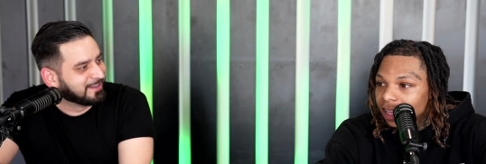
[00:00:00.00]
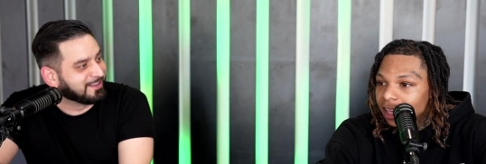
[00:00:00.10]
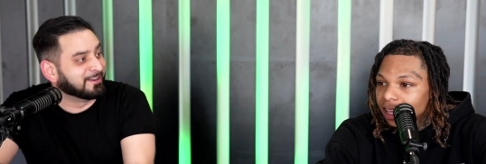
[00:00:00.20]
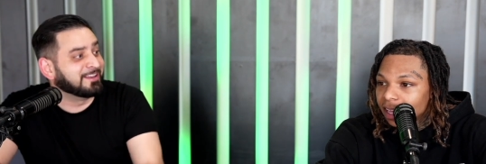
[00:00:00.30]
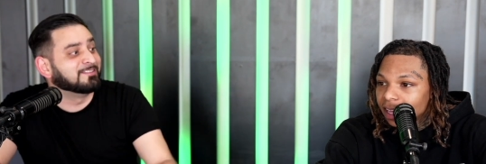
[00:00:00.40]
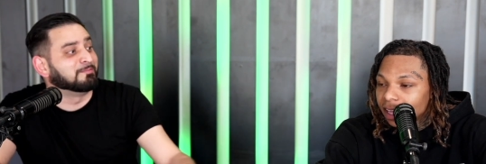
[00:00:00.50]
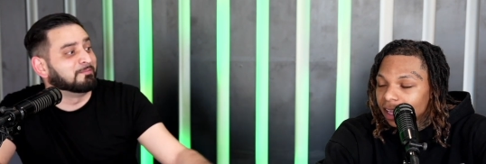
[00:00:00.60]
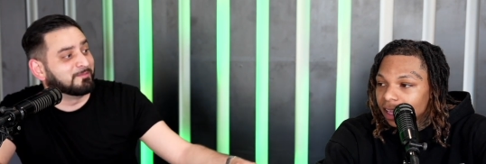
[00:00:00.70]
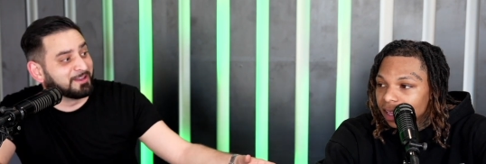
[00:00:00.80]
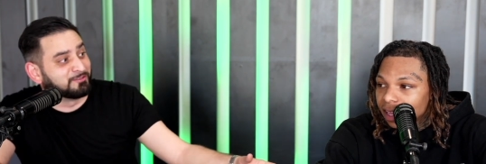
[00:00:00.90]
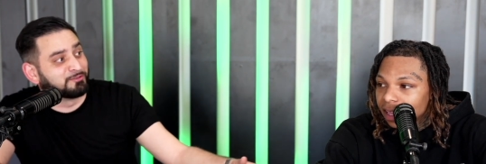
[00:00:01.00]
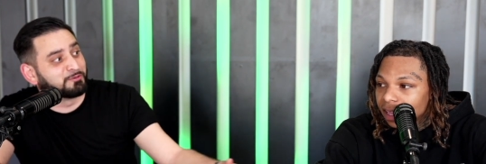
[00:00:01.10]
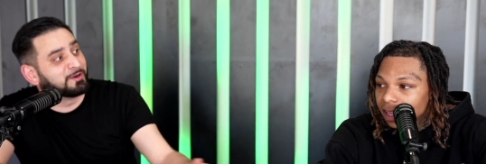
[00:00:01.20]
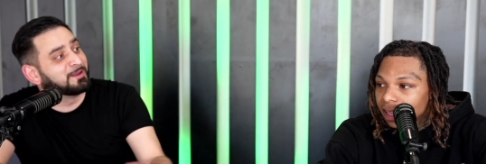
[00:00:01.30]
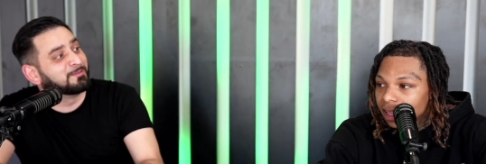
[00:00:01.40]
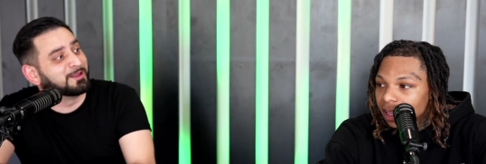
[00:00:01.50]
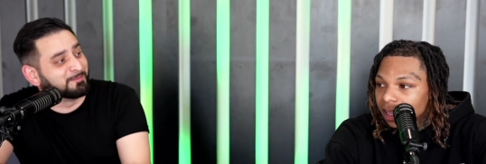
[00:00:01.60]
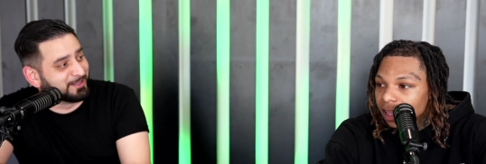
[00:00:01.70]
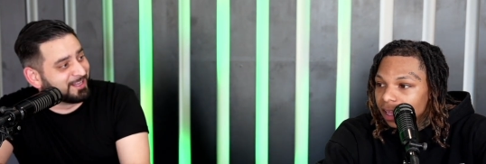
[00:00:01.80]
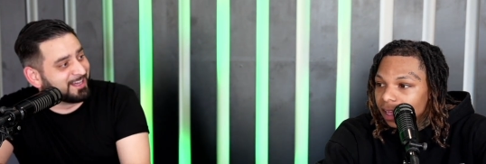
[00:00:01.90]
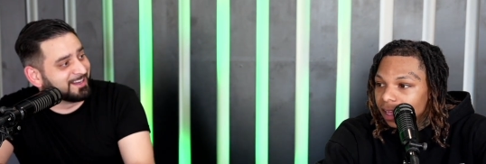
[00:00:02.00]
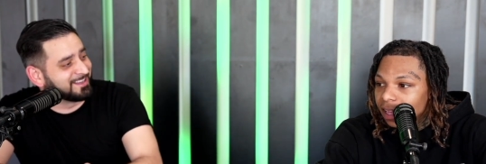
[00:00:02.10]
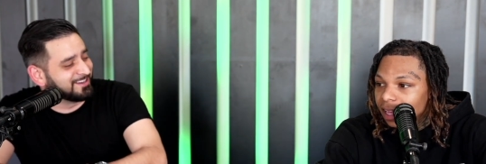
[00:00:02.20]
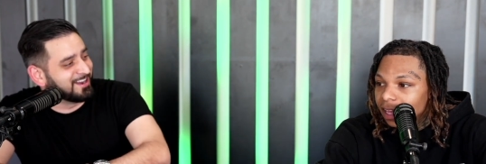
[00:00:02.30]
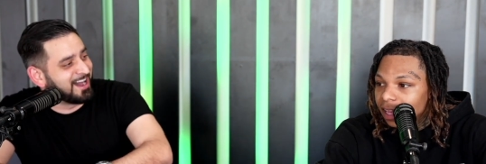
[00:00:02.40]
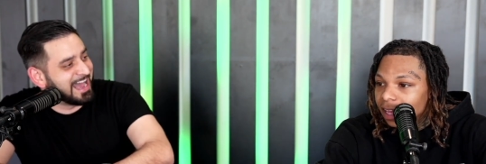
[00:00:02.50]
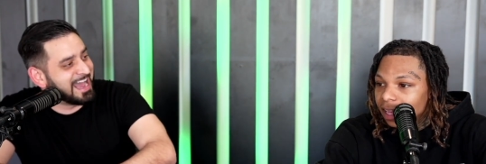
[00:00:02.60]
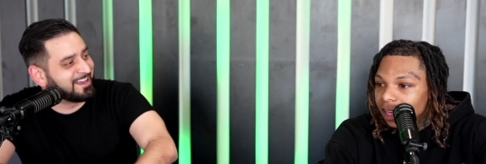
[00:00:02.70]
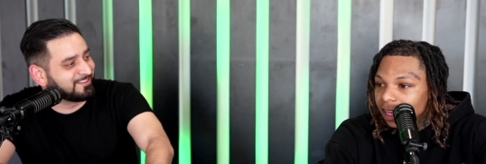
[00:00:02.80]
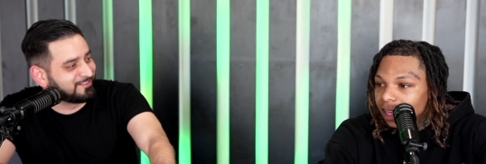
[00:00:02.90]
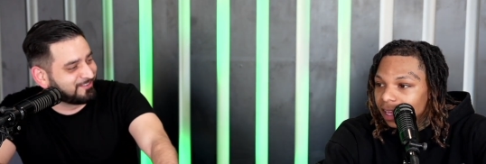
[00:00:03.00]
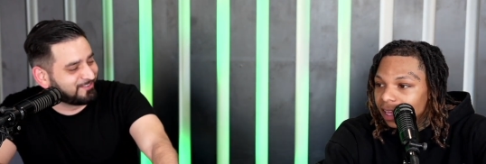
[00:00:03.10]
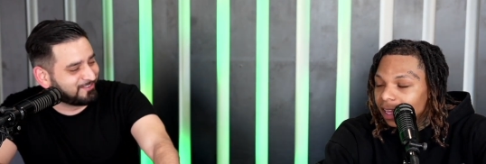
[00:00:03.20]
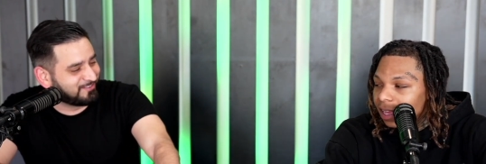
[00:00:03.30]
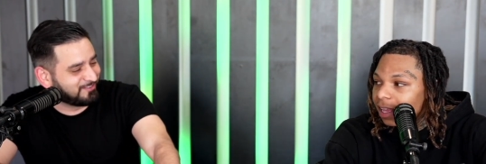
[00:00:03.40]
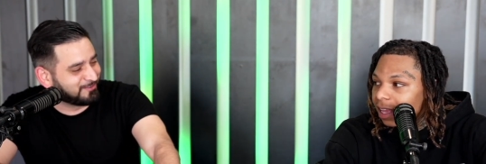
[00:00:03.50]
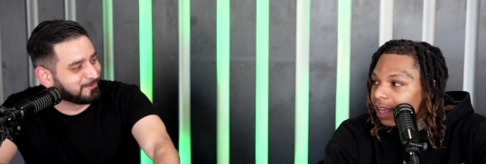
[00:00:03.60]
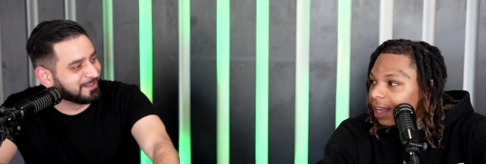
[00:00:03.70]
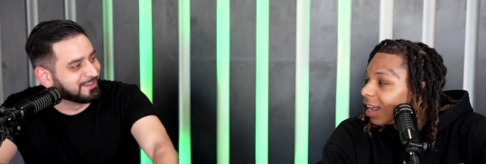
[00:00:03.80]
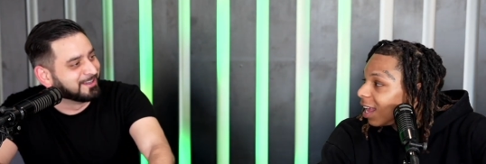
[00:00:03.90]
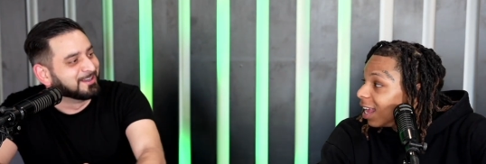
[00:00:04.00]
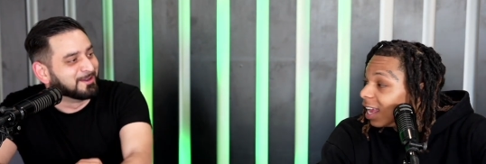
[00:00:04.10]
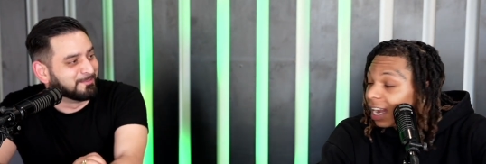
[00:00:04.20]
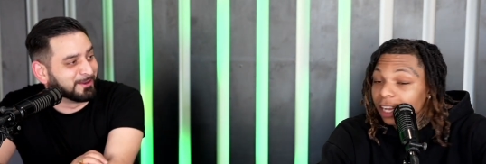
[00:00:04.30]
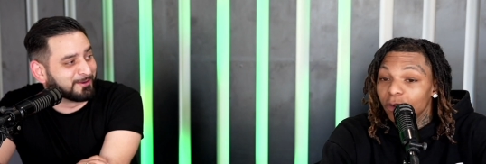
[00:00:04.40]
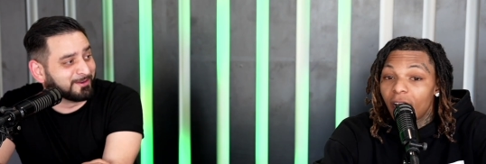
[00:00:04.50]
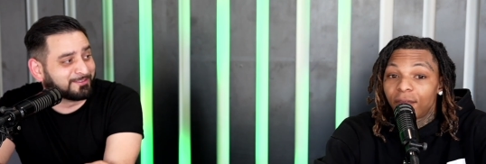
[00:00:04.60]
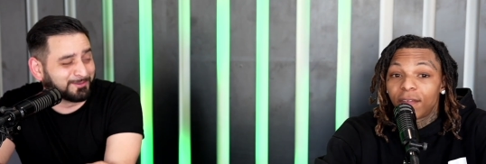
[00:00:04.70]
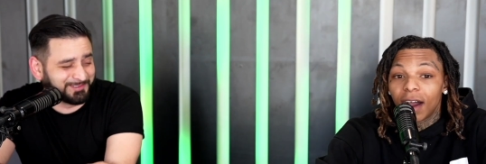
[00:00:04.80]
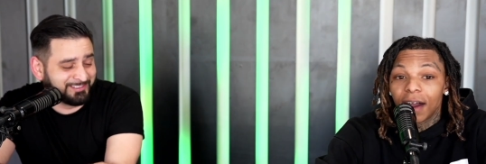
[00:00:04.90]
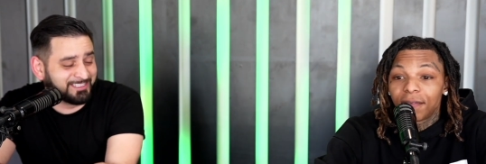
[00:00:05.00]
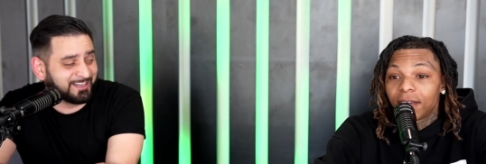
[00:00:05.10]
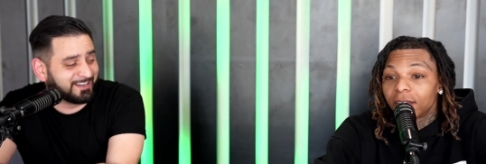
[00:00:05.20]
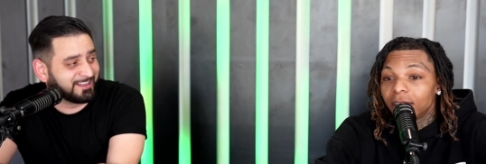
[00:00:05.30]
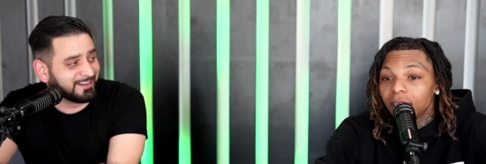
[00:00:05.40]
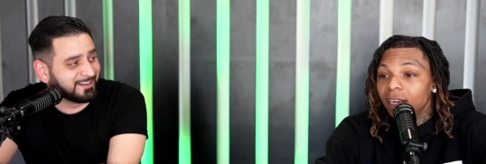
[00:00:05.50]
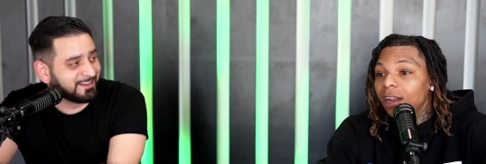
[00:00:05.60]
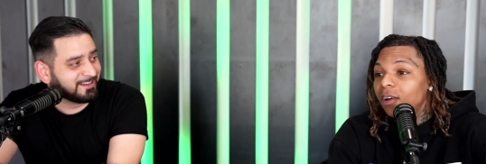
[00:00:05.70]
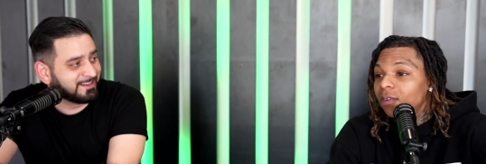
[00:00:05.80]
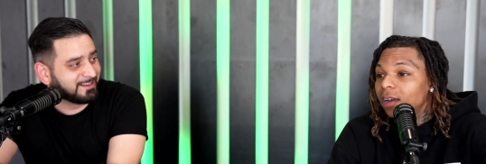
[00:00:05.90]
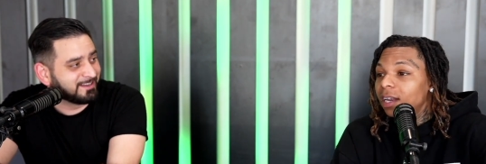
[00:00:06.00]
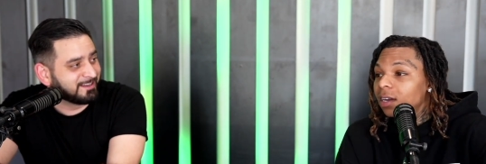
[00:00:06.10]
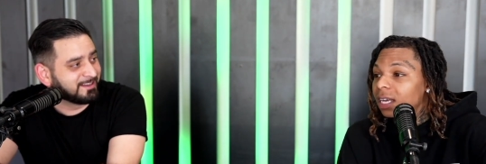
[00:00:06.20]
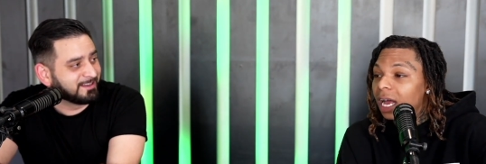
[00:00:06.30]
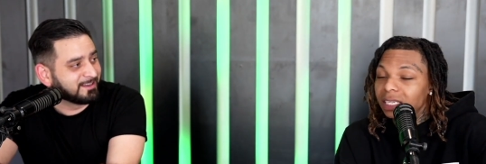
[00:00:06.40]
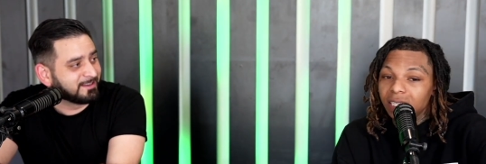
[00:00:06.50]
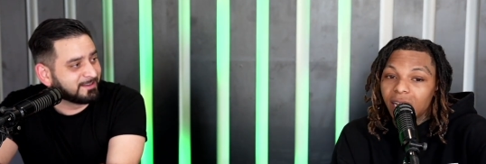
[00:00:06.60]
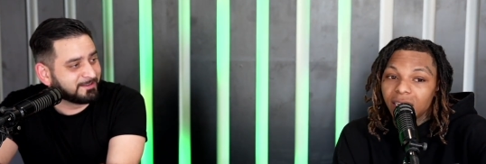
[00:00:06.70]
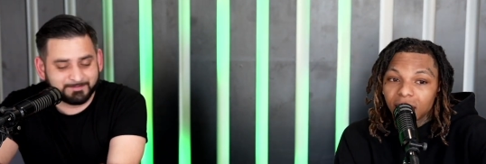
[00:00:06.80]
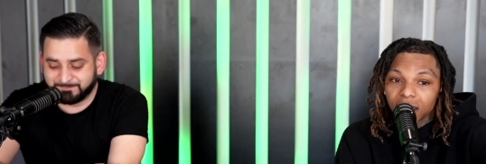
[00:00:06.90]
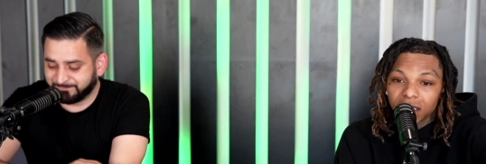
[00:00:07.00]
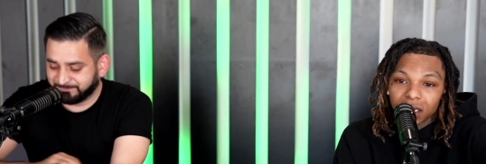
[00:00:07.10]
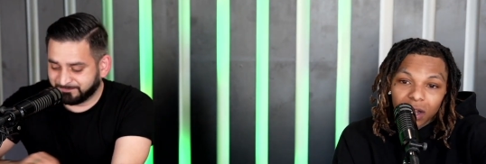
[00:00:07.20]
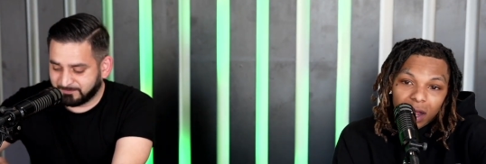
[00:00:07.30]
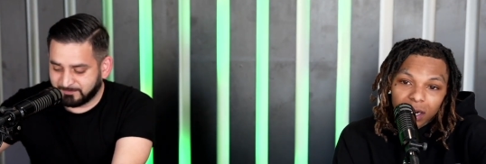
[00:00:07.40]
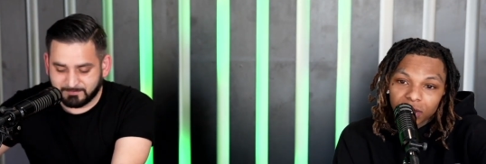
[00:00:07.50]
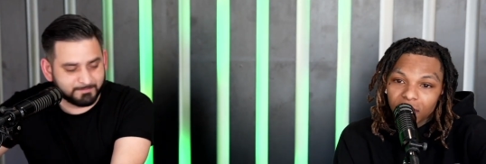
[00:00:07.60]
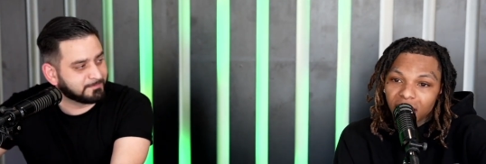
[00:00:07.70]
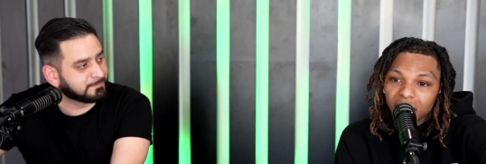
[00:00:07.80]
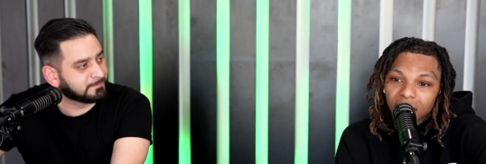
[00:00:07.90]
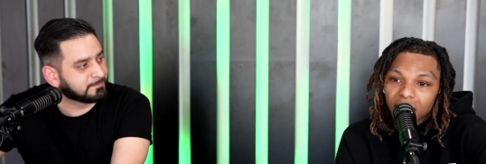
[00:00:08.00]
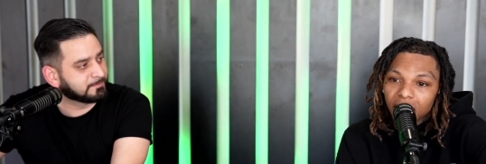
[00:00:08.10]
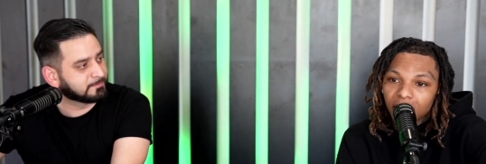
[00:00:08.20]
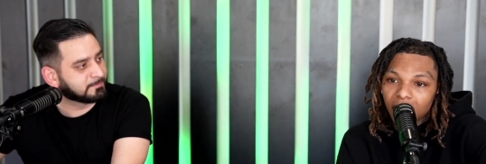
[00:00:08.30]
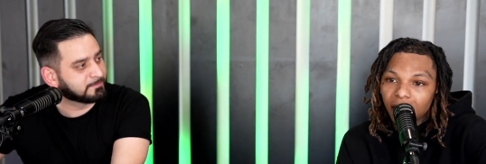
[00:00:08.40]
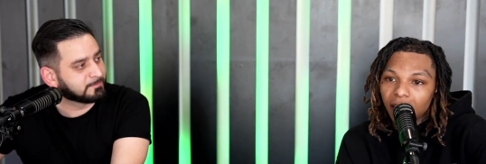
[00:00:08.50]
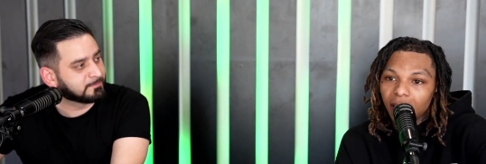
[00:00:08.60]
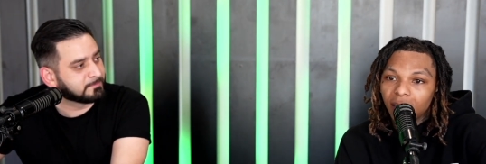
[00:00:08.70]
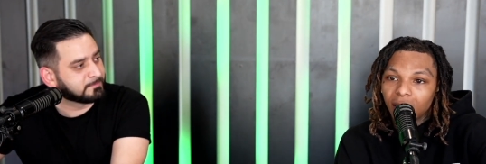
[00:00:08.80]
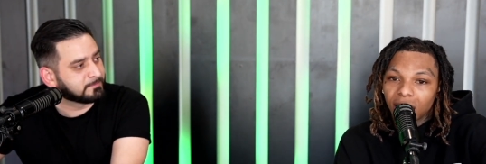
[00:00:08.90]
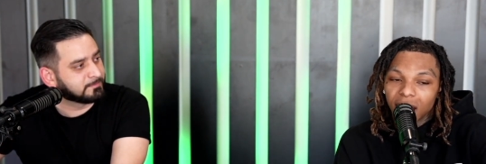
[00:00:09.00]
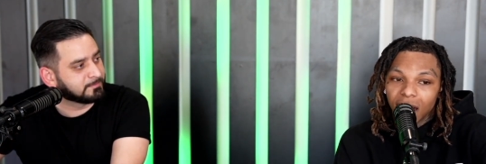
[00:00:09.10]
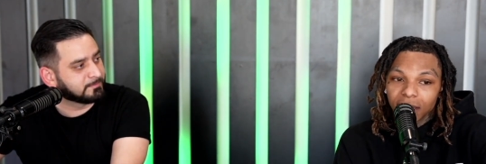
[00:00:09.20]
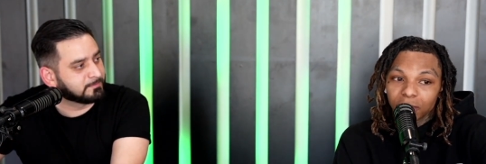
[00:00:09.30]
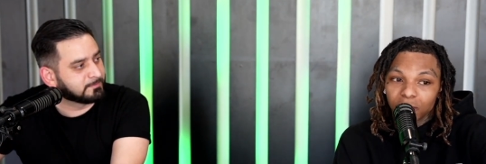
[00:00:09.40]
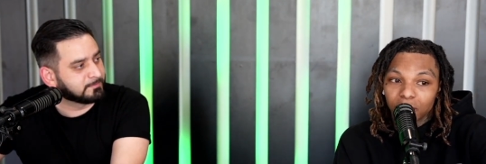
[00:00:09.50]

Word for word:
Speaker 1: you know, he's extremely melodic and yeah. not as street. Yeah, that's why I fuck, I fuck with him a
Speaker 2: long way though. Cause I just like he know how to do everything. And that's a